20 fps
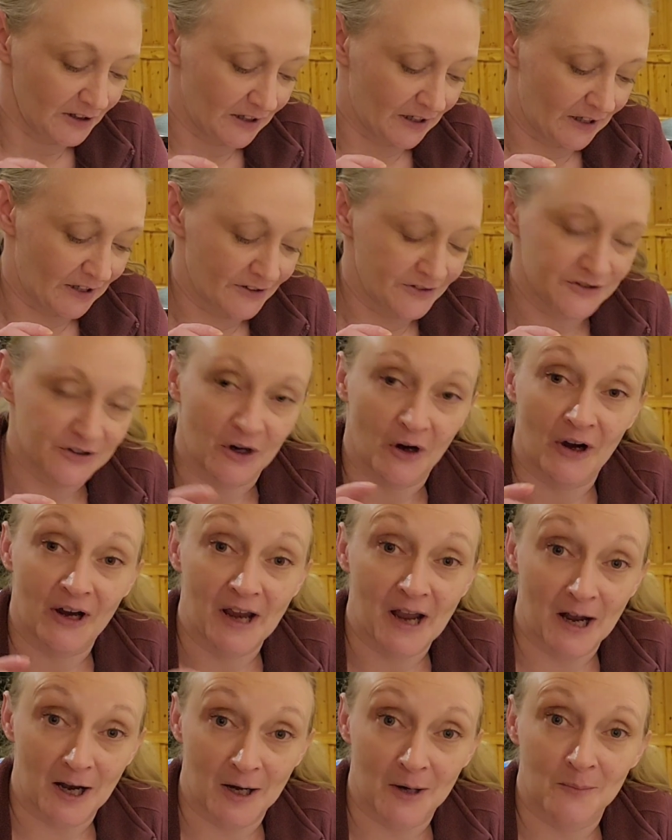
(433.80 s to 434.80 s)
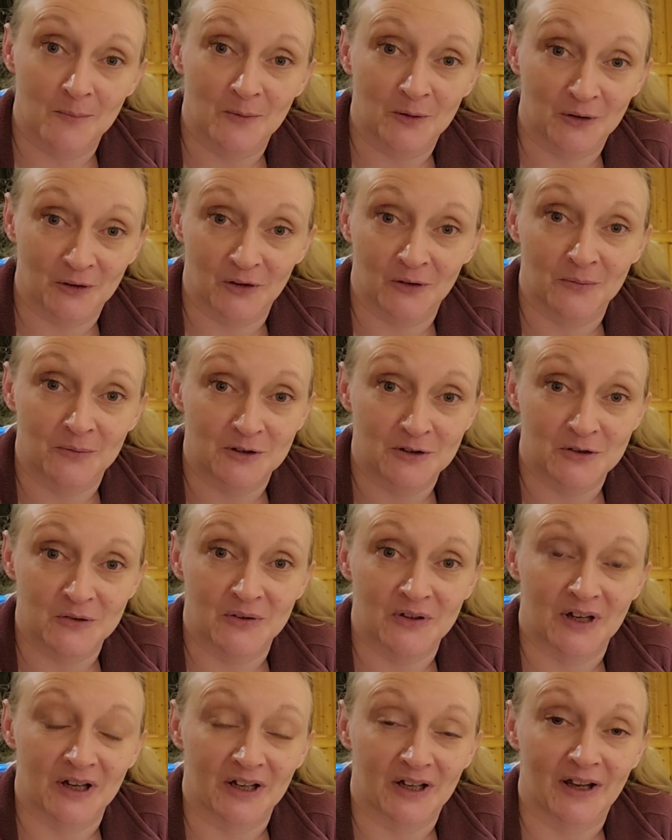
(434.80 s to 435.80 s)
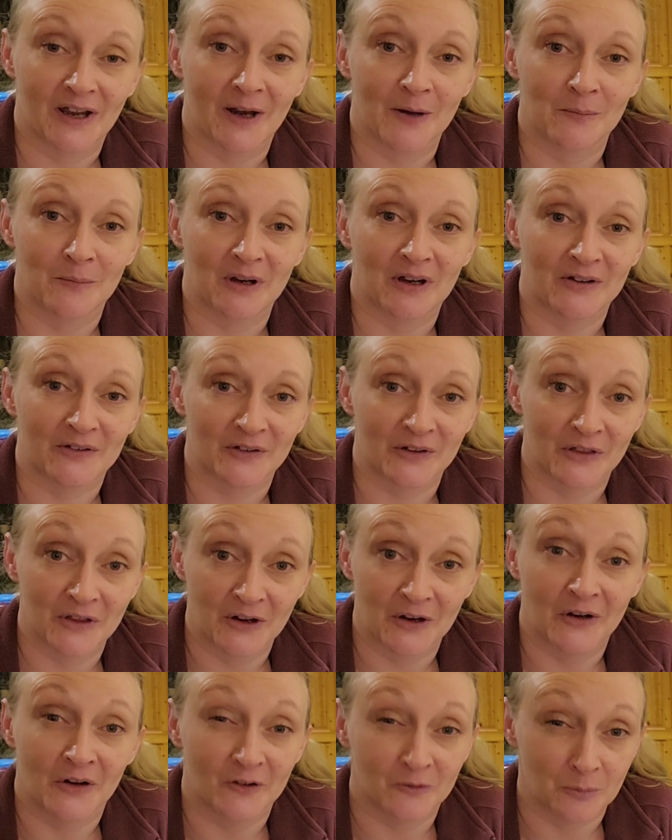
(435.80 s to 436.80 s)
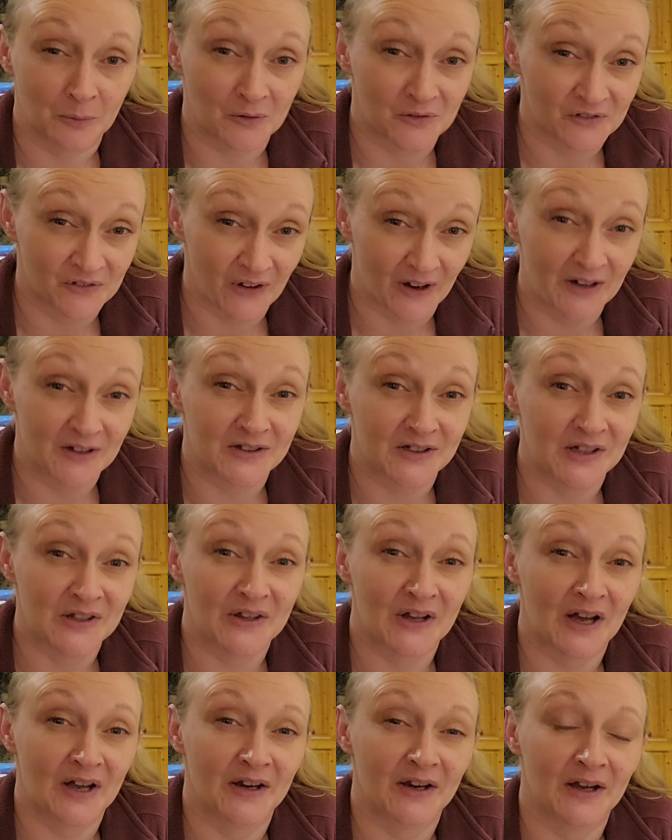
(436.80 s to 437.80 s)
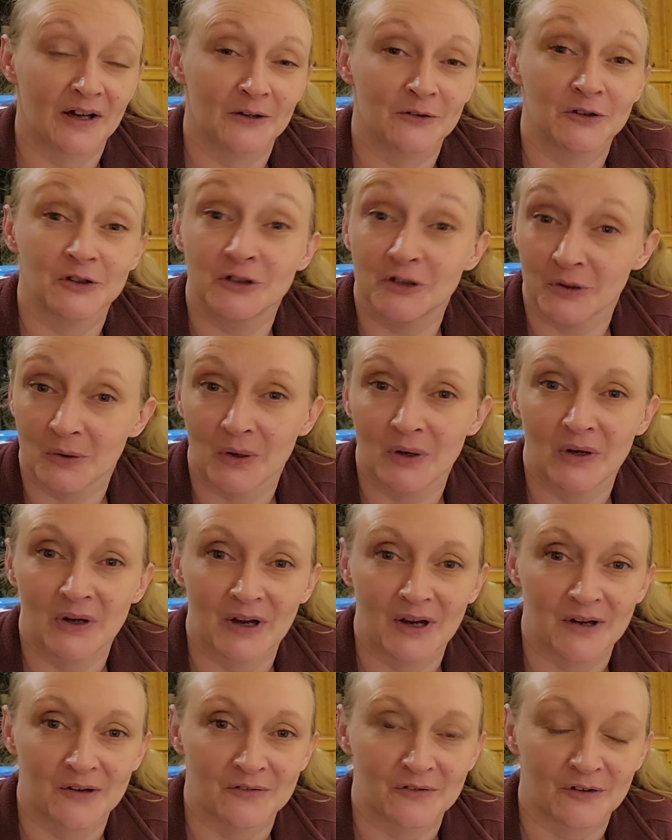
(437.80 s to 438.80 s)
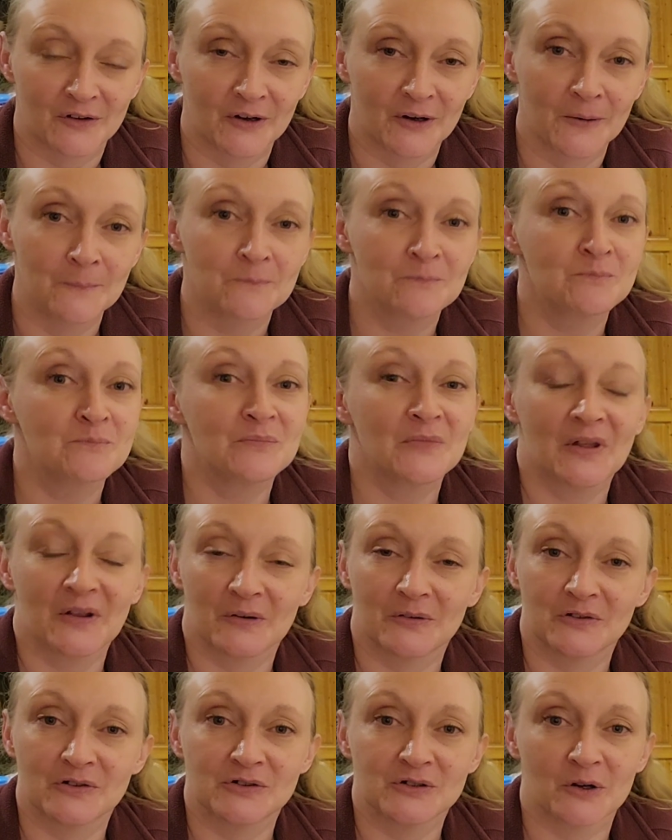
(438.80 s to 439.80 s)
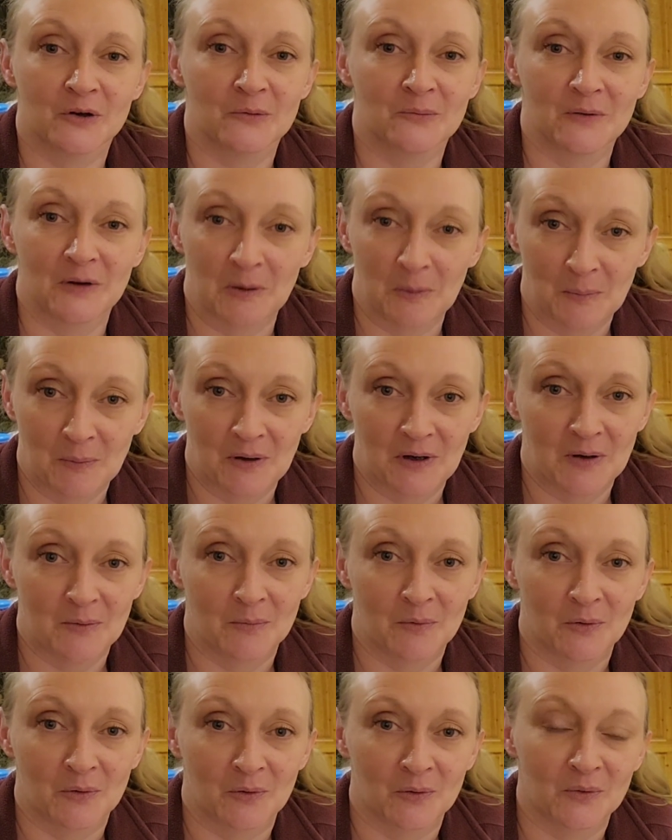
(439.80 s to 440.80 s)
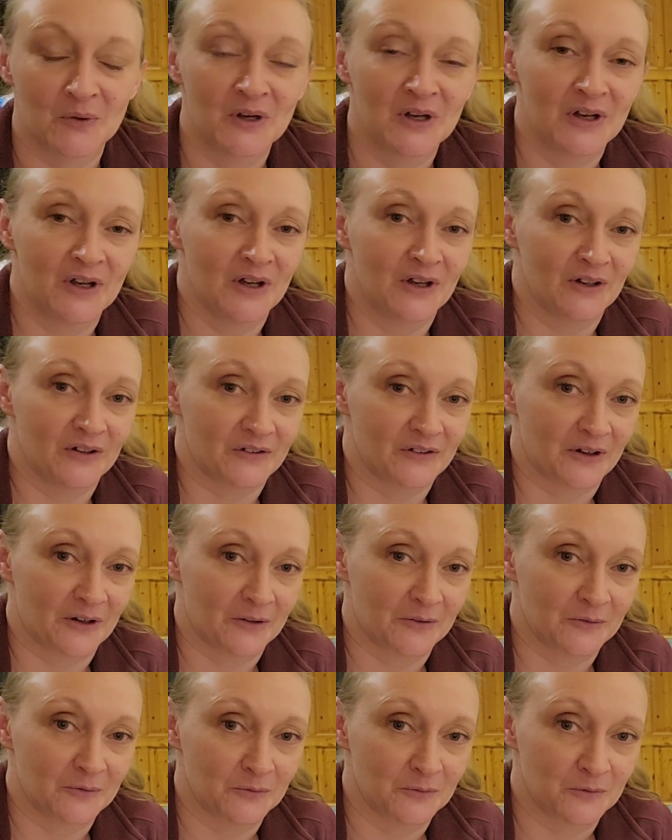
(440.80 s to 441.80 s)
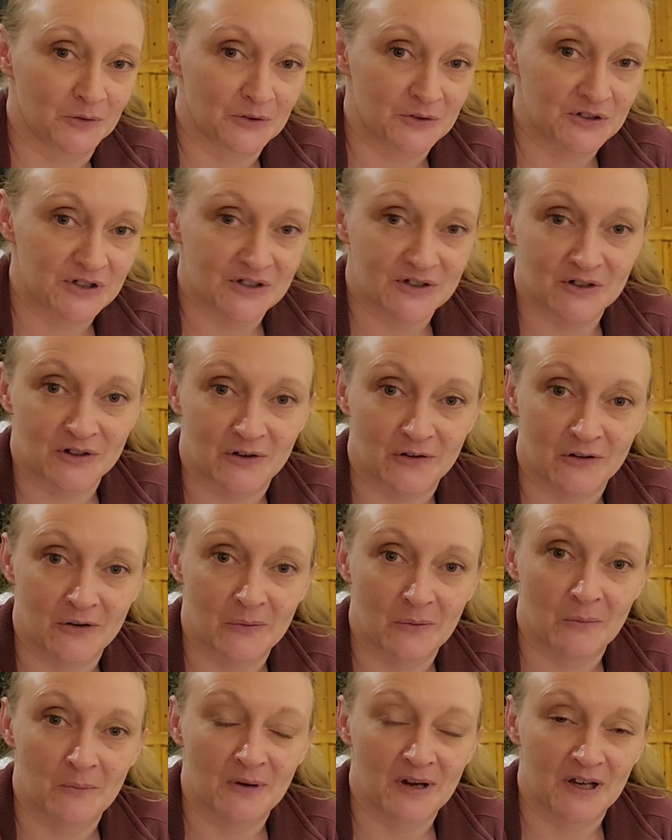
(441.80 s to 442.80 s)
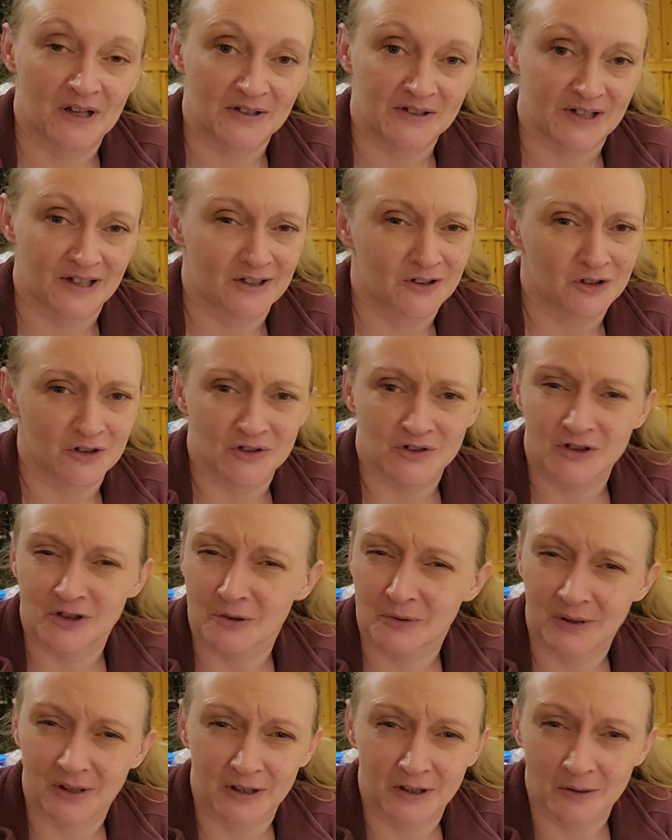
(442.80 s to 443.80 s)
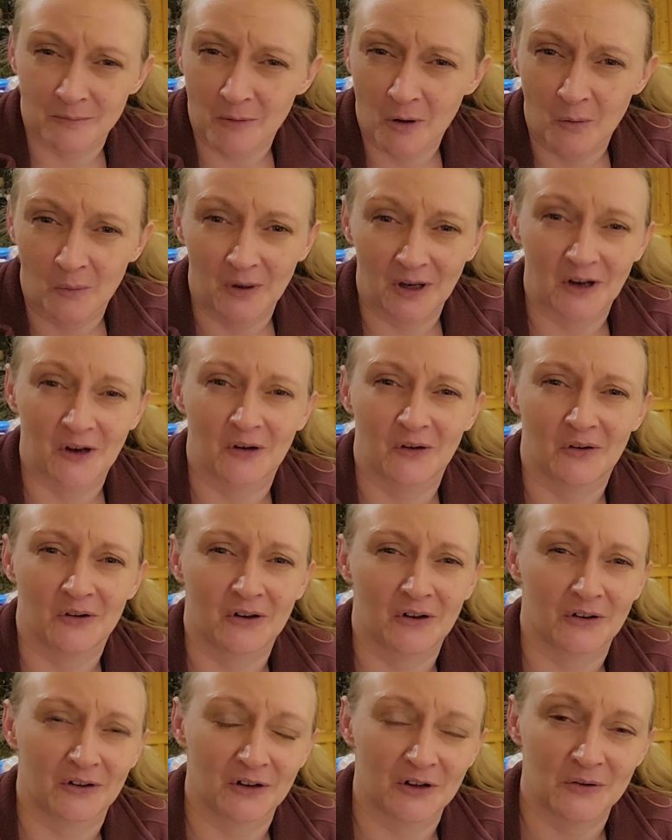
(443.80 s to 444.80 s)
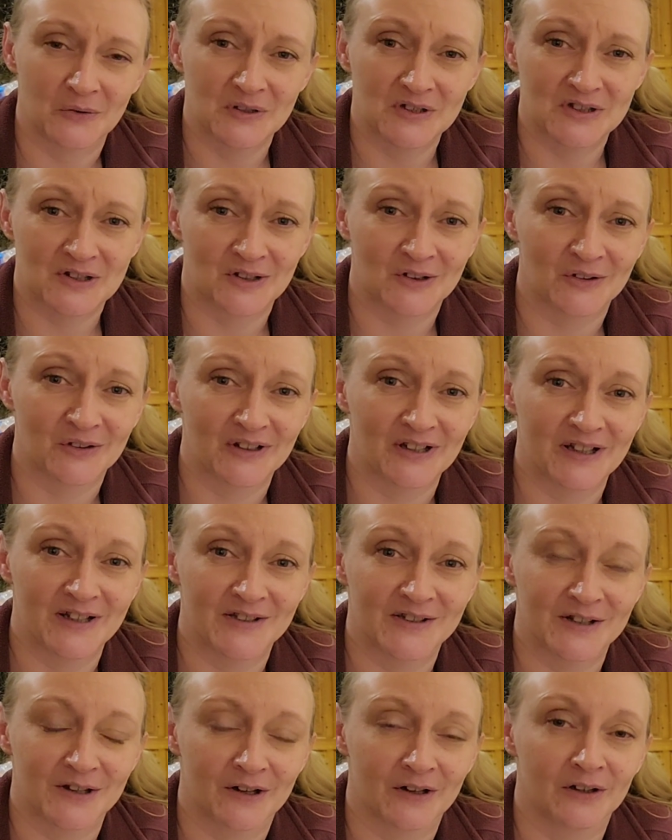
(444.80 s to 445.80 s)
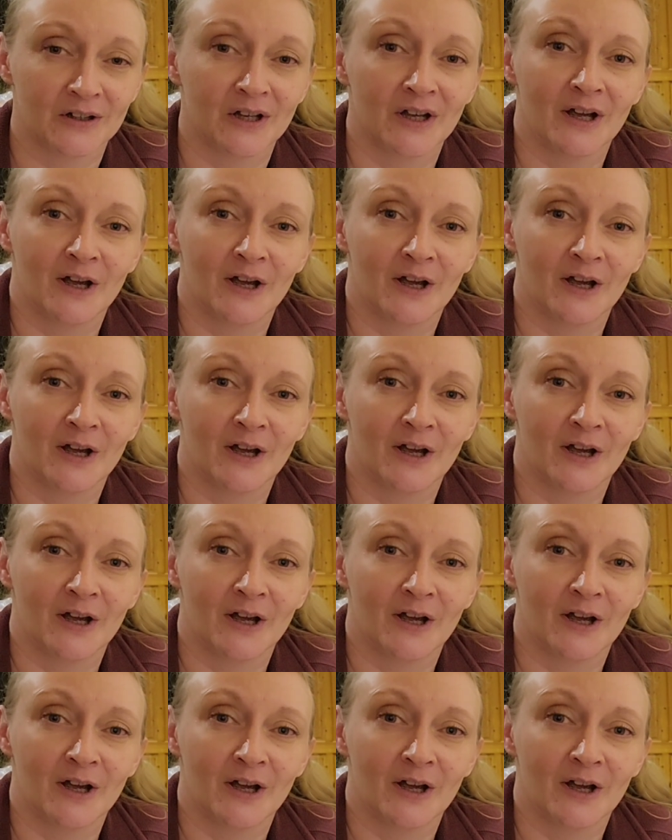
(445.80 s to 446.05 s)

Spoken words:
And I am going to be doing that again because I think I've perfected that now to do it in the air fryer. There are so many people that would disagree with me and say, just do it in your multi-cooker, you know, it's a lot easier.